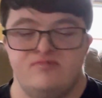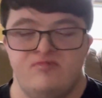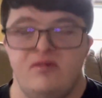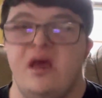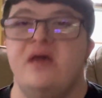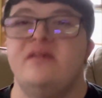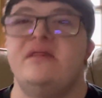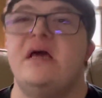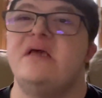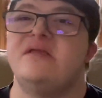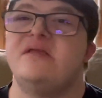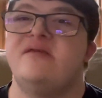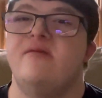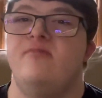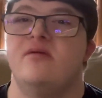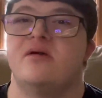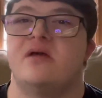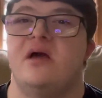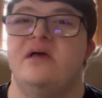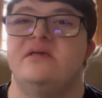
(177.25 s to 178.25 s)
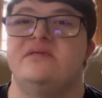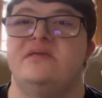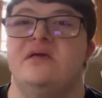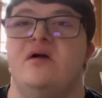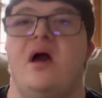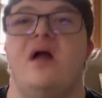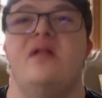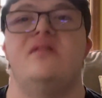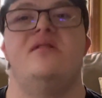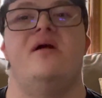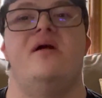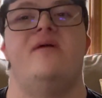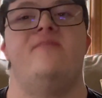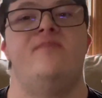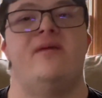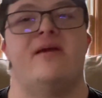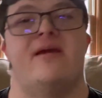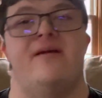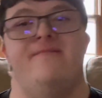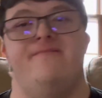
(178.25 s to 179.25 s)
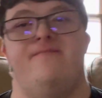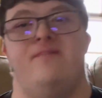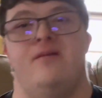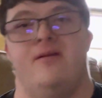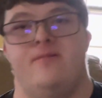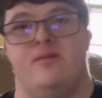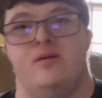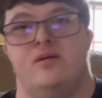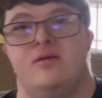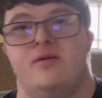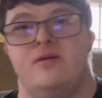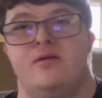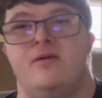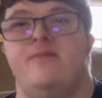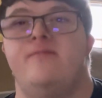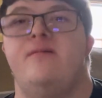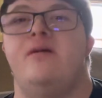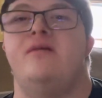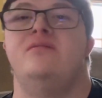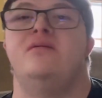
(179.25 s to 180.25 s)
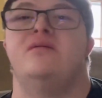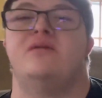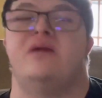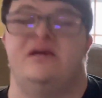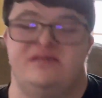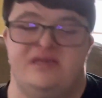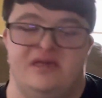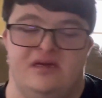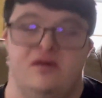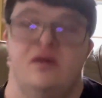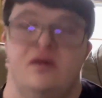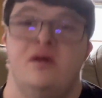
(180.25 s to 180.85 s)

that's it for guys here. I love making pretty funny guys here.